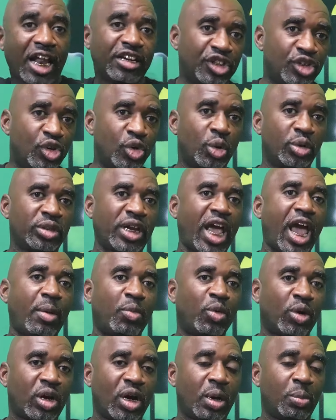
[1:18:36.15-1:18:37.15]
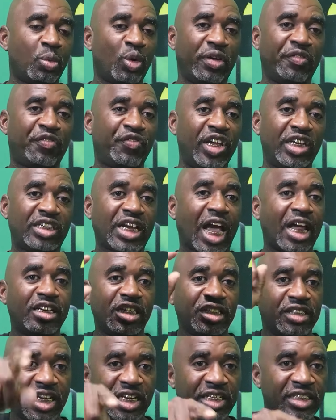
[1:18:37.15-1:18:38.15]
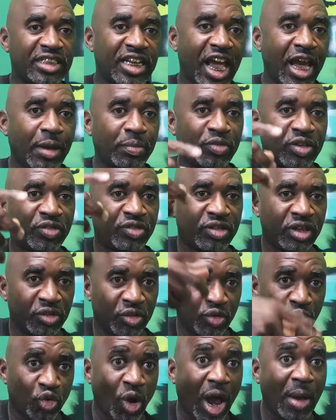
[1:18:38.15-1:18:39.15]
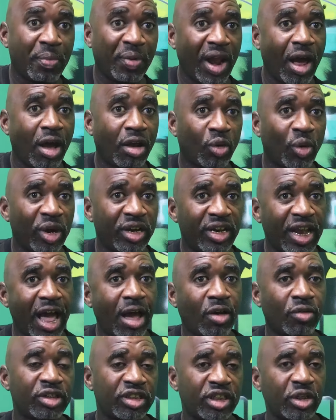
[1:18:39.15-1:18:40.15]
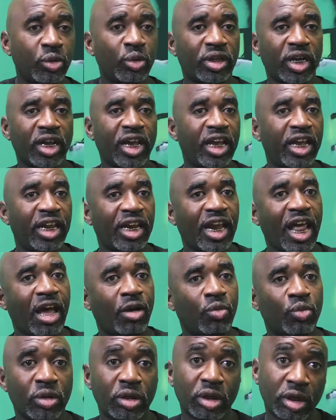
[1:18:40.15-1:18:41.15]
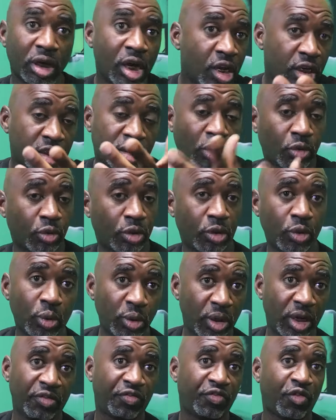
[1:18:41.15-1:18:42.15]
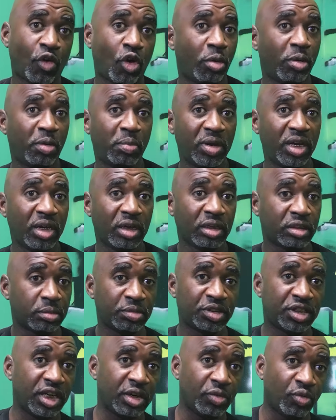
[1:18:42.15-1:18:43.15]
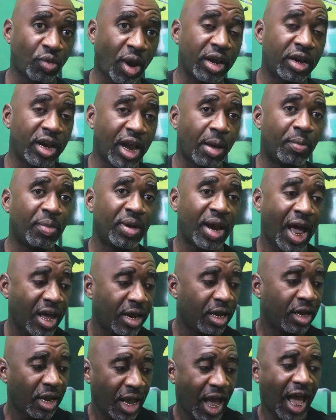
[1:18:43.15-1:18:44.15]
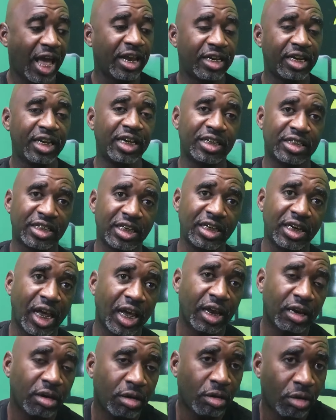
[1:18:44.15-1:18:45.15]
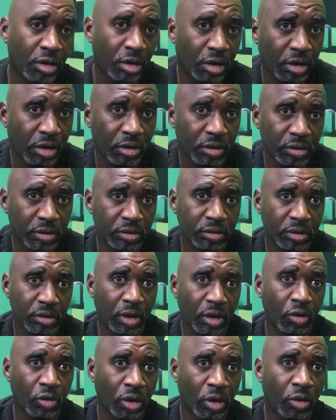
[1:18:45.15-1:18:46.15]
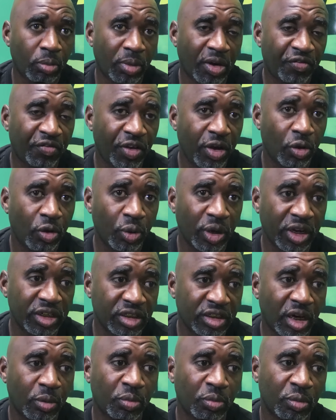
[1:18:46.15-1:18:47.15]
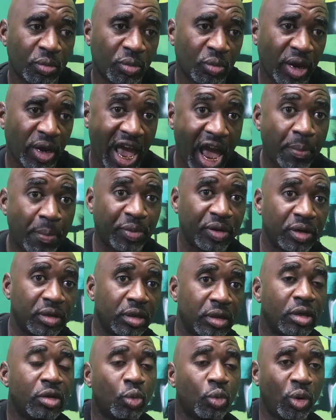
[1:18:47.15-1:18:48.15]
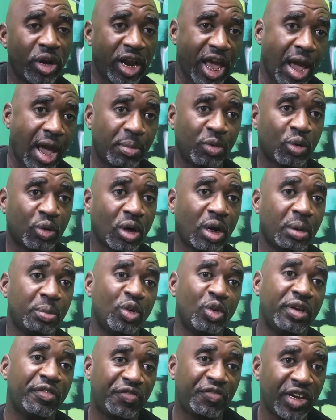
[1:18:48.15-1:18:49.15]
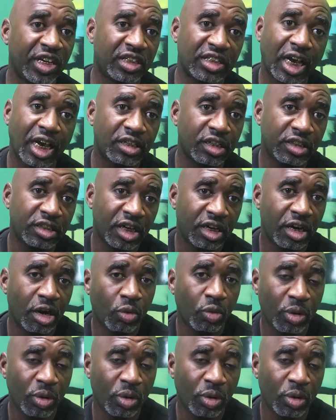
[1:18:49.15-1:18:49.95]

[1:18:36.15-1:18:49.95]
and I just knew it was Abercrombie and Fitch. I just didn't tap to drop it all the way down and see what the headline was. So you informing me of some shit right now, but I I did see that uh, on, on, my phone that something happened with Abercrombie and Fitch. I just